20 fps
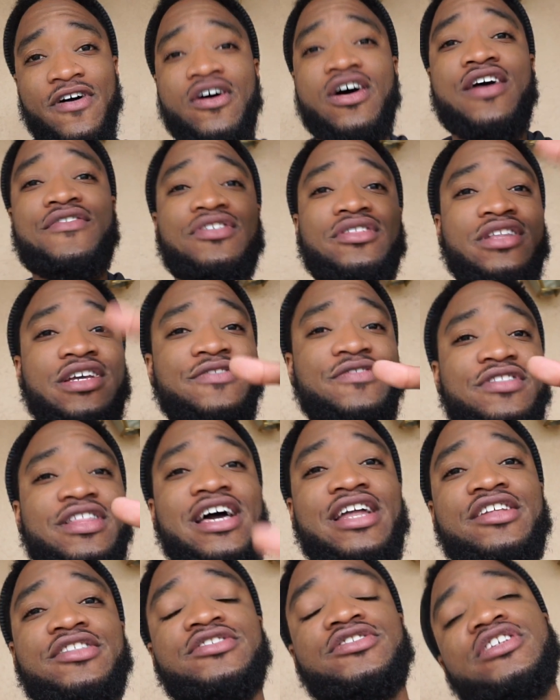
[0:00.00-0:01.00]
I'll have the link for
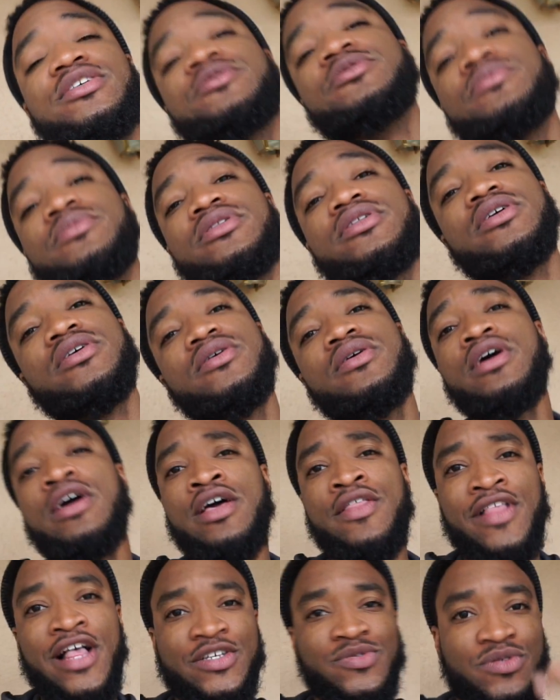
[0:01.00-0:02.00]
that in the description below.
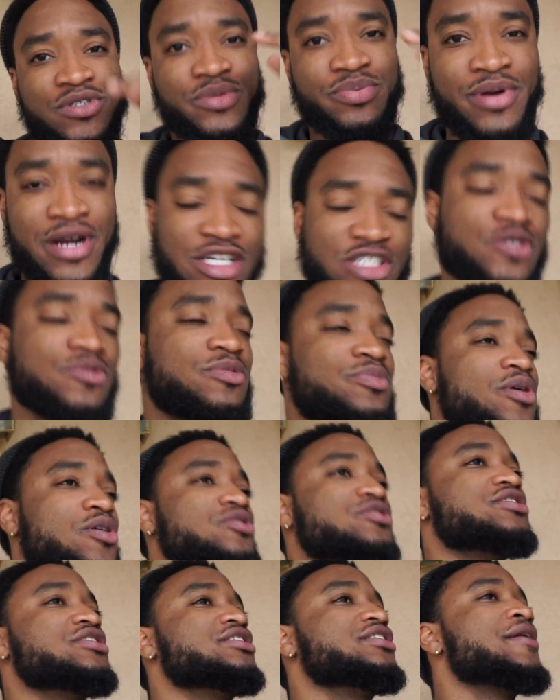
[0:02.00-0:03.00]
That's where the pranks will be
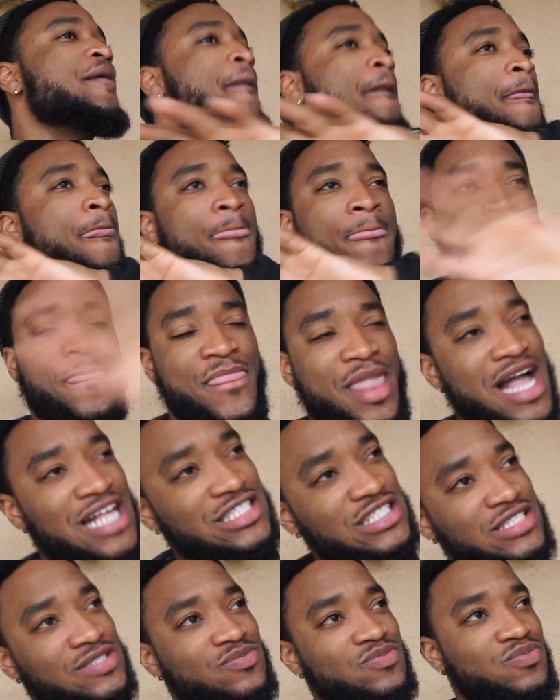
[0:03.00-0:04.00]
posted.
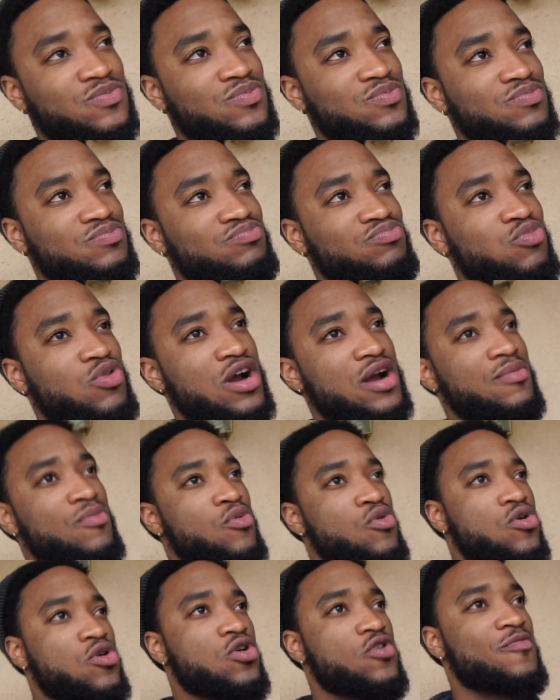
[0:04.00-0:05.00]
That's where
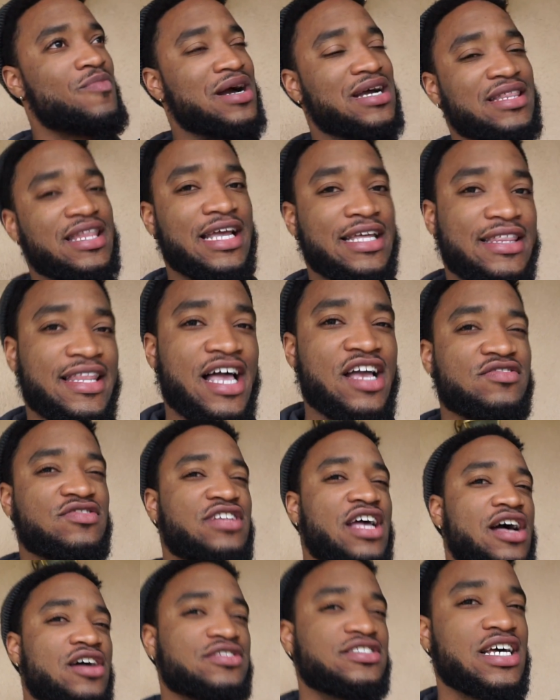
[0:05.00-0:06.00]
more of my, like,
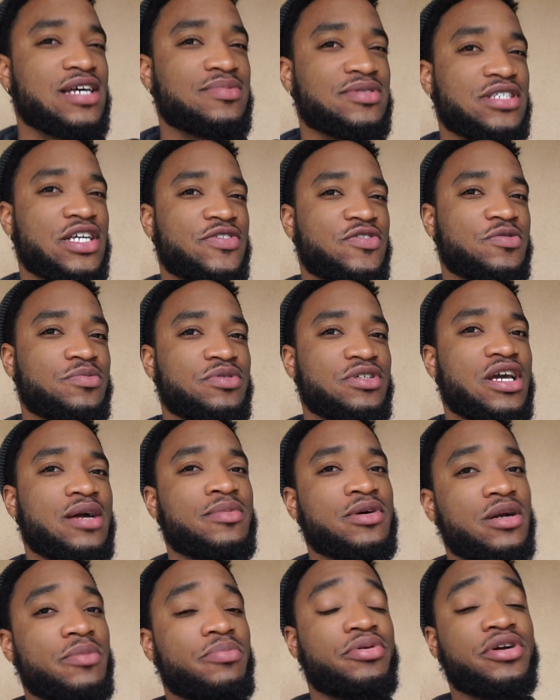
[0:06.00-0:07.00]
lifestyle type stuff will be.
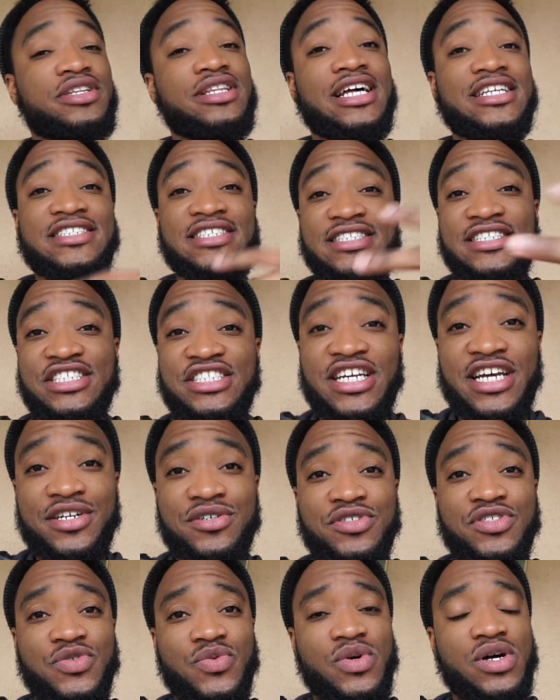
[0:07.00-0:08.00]
I'm gonna bring that to this
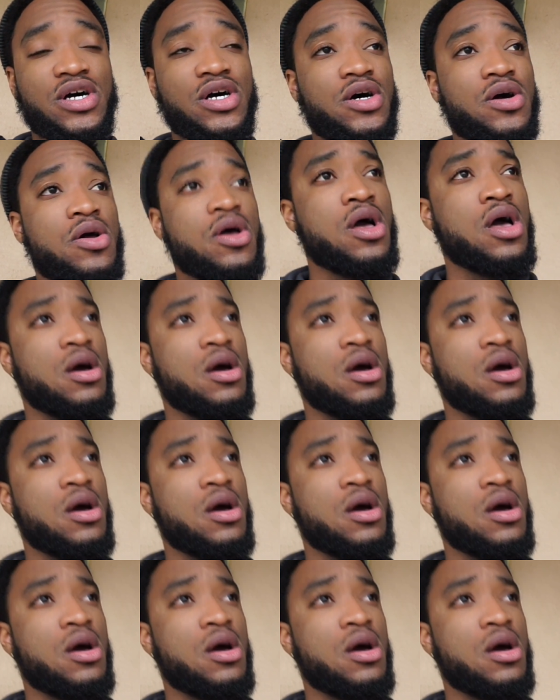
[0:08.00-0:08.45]
channel as well.